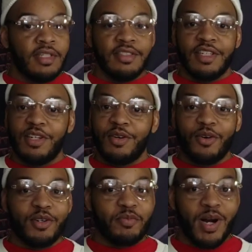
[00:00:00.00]
let's get it
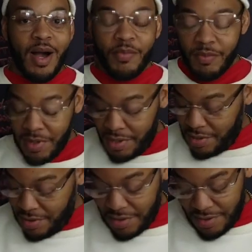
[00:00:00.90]
on and popping,
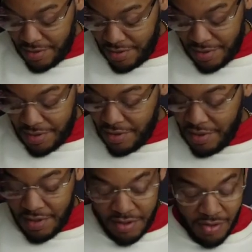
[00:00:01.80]
man.
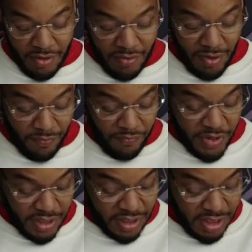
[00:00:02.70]
Yo, I'm
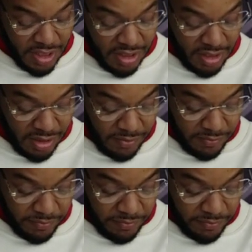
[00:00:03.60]
feeling this.